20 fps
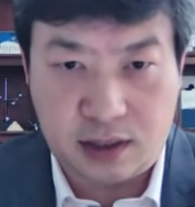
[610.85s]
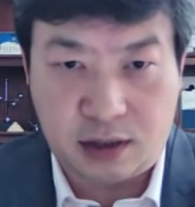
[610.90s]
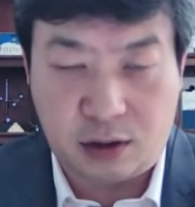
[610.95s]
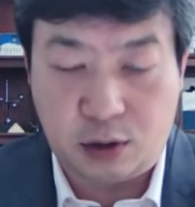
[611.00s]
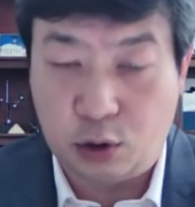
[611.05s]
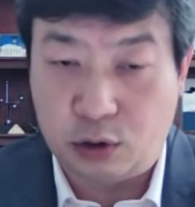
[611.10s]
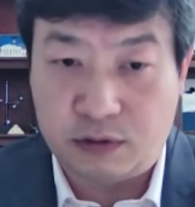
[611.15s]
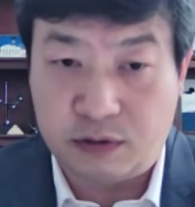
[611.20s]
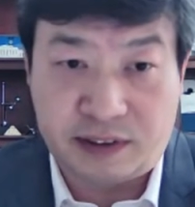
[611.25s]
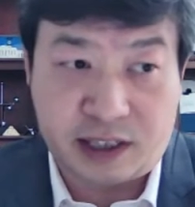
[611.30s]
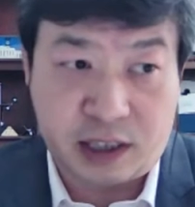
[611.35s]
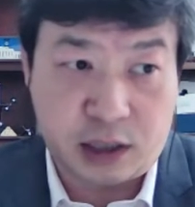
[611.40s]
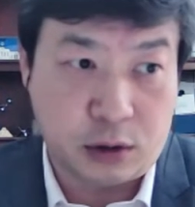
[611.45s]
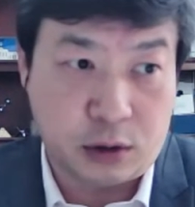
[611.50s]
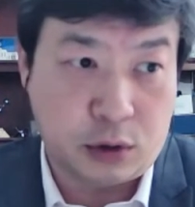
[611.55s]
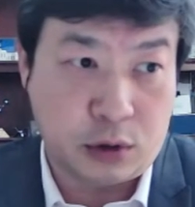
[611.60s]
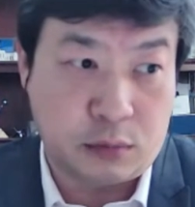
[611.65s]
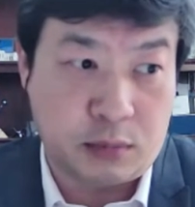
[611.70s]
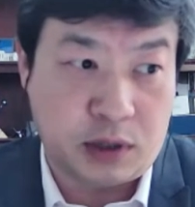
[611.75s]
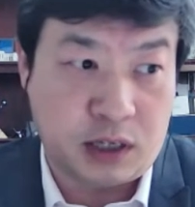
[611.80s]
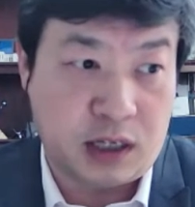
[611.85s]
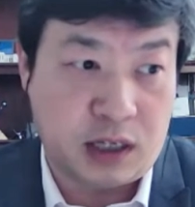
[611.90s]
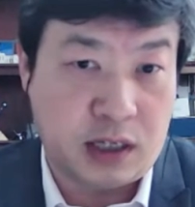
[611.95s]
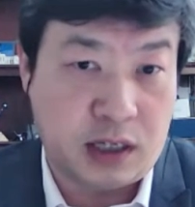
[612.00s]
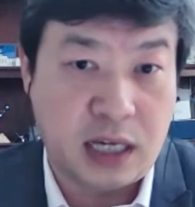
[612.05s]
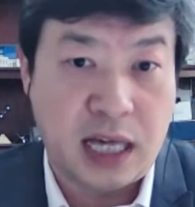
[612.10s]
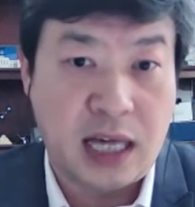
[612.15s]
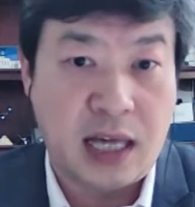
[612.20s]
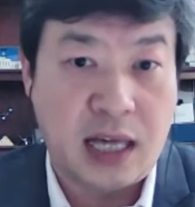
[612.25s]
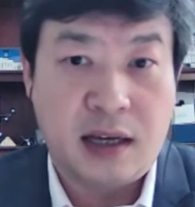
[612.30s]
The notification could
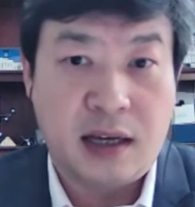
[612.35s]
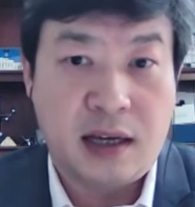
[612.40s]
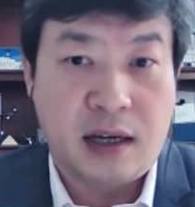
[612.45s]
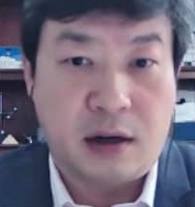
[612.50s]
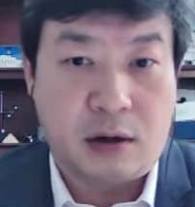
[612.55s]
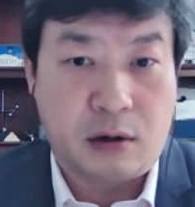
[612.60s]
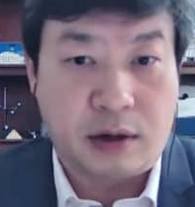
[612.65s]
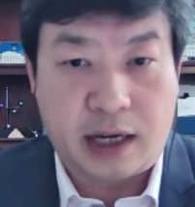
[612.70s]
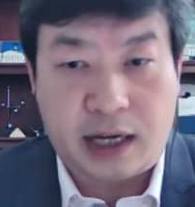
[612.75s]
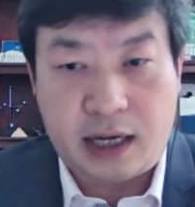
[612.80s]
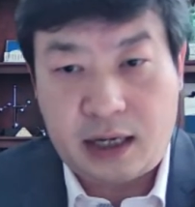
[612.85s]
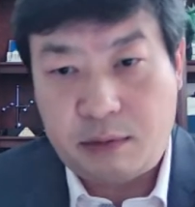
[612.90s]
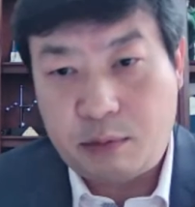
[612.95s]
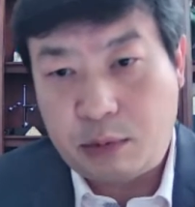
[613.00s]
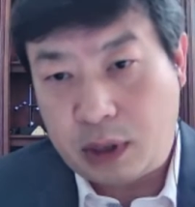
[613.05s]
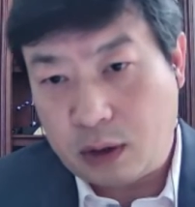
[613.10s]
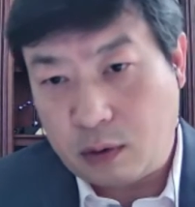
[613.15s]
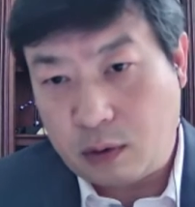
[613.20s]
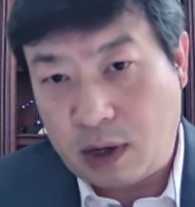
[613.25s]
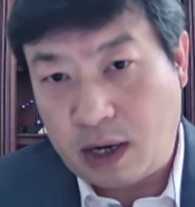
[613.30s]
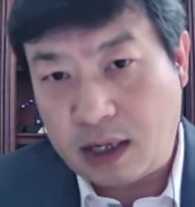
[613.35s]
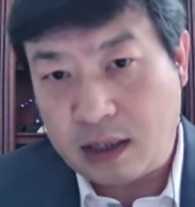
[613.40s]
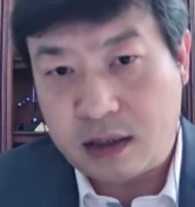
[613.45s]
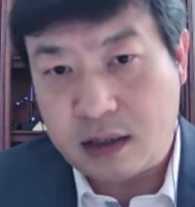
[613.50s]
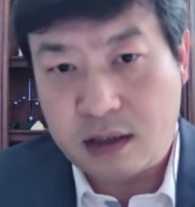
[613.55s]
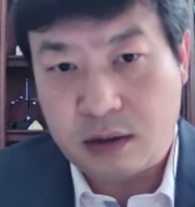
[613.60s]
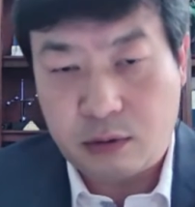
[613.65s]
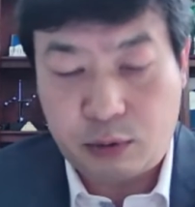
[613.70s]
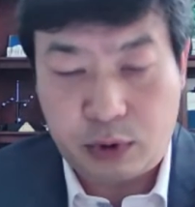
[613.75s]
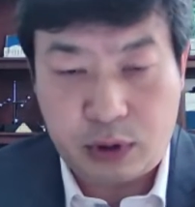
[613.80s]
be okay,
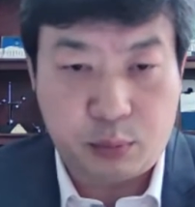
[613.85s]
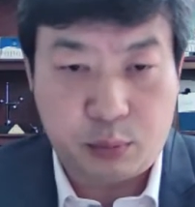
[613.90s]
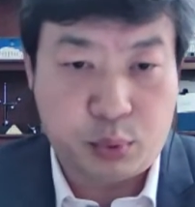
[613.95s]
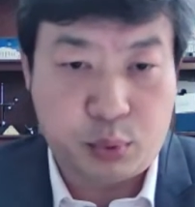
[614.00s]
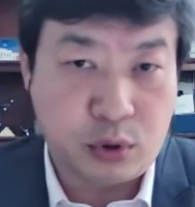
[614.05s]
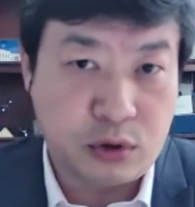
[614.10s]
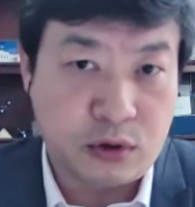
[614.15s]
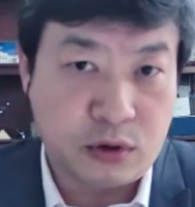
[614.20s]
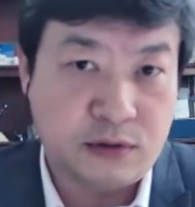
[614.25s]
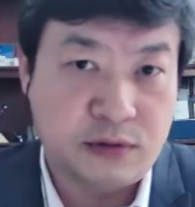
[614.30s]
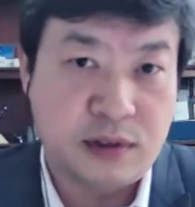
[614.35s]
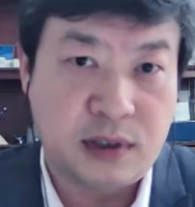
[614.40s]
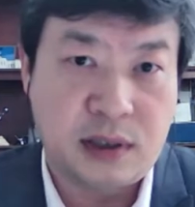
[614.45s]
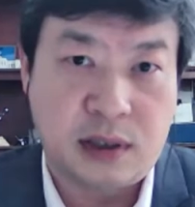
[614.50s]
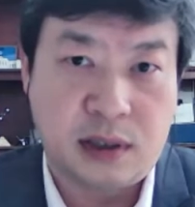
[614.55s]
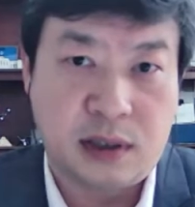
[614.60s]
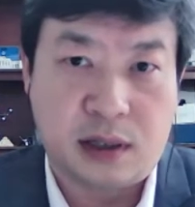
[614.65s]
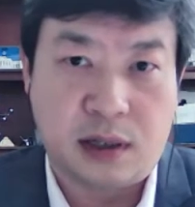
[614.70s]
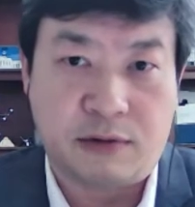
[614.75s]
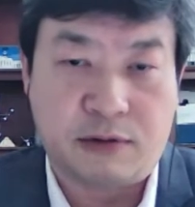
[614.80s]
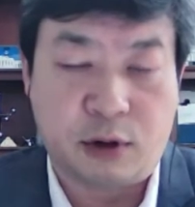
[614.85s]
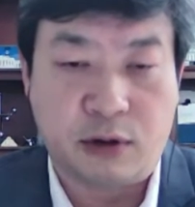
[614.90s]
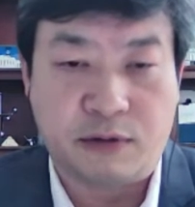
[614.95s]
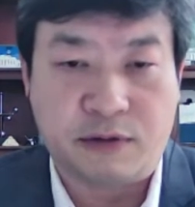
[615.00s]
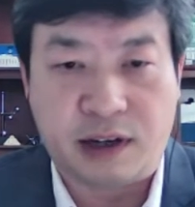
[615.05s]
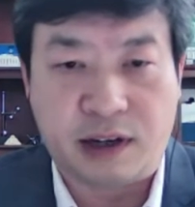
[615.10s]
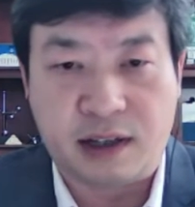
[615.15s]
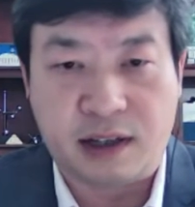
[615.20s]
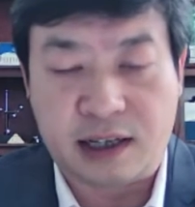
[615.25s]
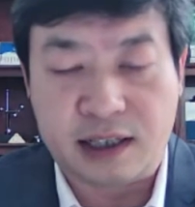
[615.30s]
we approved foreign
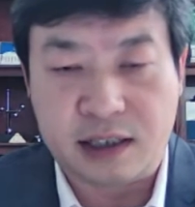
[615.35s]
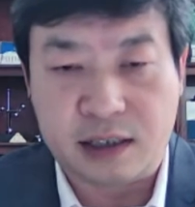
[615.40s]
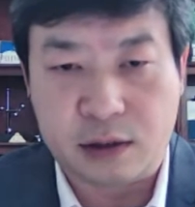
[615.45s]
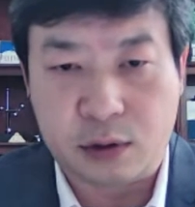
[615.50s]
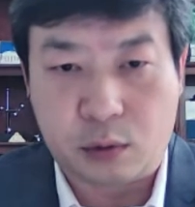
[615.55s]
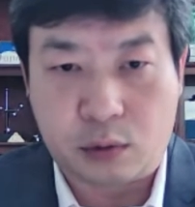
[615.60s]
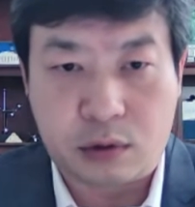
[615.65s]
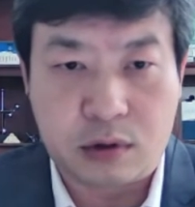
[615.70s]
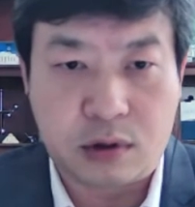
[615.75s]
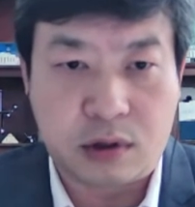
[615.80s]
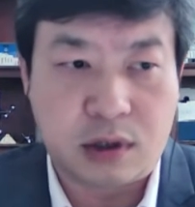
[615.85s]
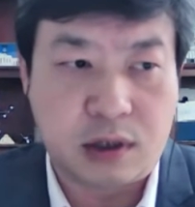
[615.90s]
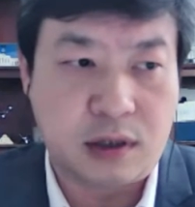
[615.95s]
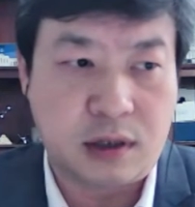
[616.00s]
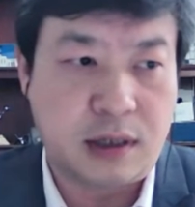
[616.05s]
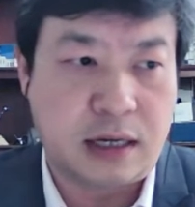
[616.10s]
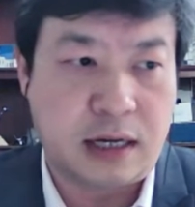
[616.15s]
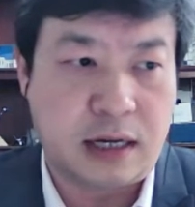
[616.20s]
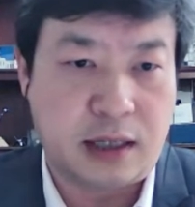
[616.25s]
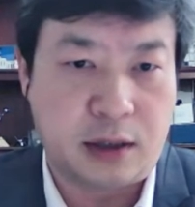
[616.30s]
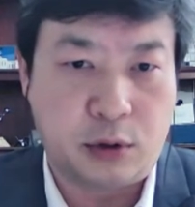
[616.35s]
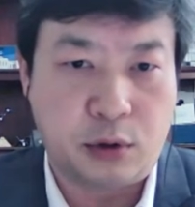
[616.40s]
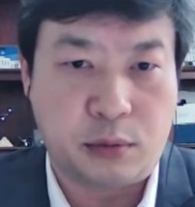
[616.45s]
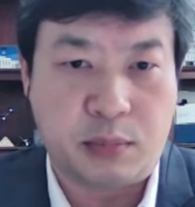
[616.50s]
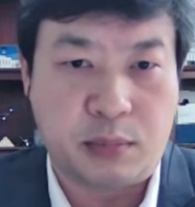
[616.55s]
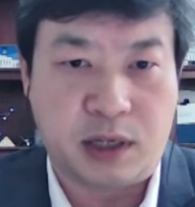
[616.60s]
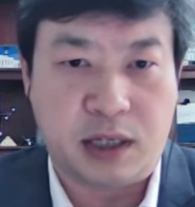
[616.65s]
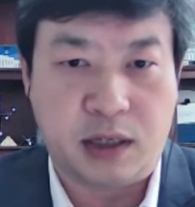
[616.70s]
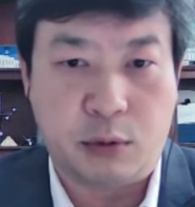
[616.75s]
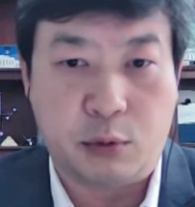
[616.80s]
fighting license, or it could
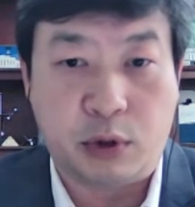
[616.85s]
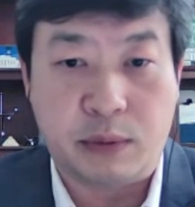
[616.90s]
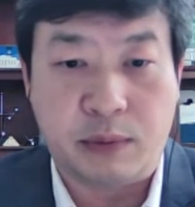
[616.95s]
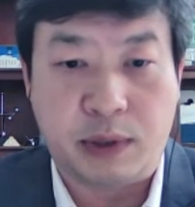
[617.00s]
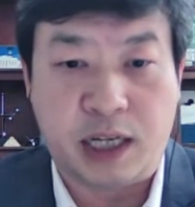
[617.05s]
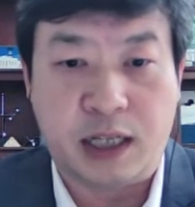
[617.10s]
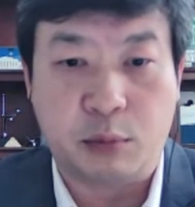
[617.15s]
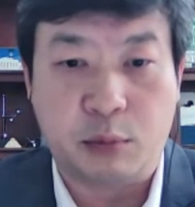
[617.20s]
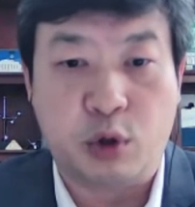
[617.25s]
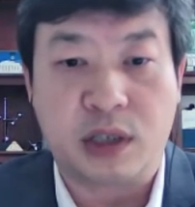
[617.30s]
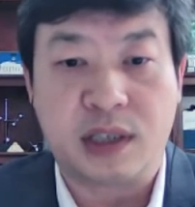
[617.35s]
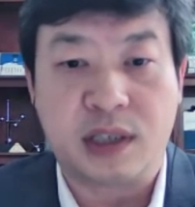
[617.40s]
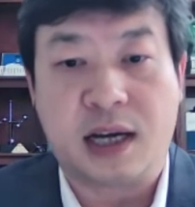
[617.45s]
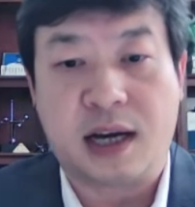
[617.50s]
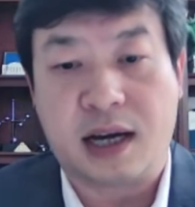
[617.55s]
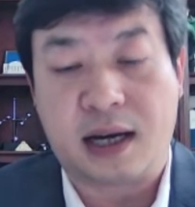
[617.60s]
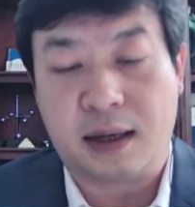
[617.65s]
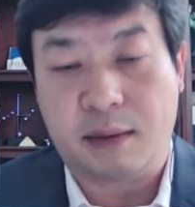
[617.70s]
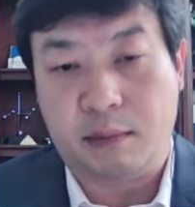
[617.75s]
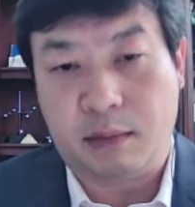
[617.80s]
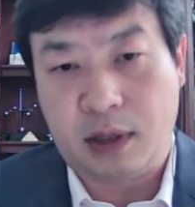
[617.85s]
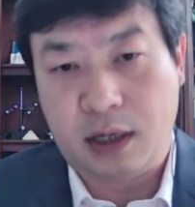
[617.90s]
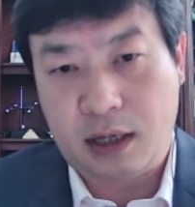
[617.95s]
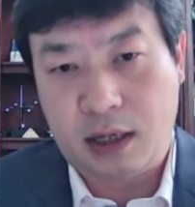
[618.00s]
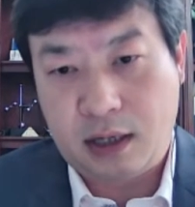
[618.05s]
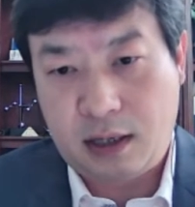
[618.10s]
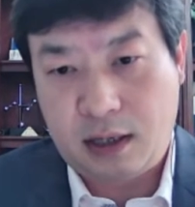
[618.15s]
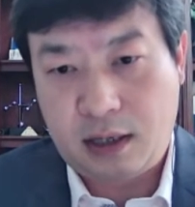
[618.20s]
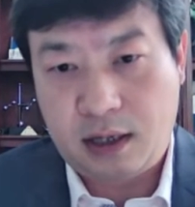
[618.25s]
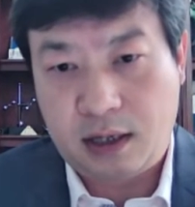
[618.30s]
be we need more time
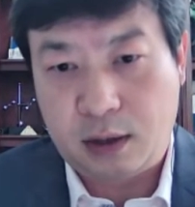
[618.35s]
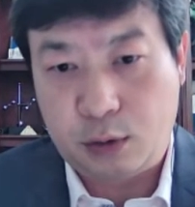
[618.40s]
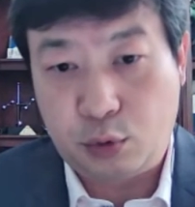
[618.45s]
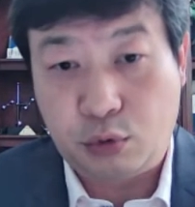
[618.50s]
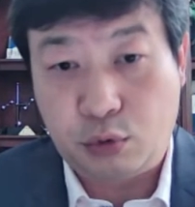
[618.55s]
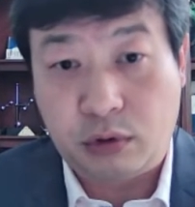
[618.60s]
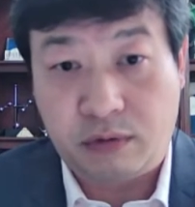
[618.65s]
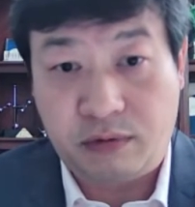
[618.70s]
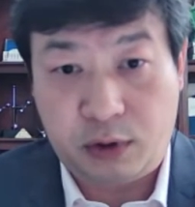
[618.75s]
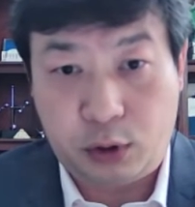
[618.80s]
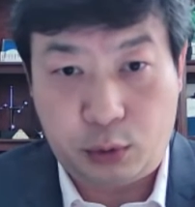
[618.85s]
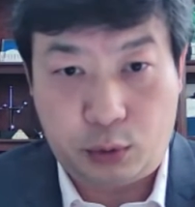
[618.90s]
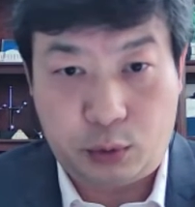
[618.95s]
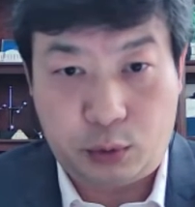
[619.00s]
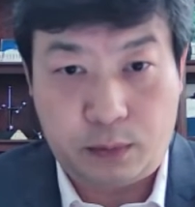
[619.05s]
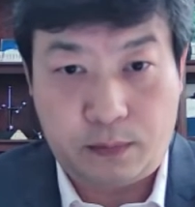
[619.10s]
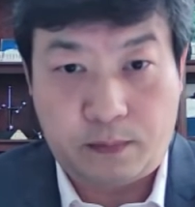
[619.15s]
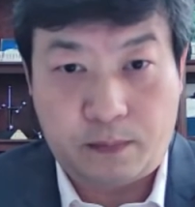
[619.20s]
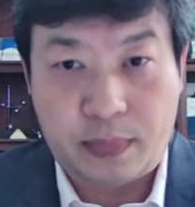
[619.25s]
to review.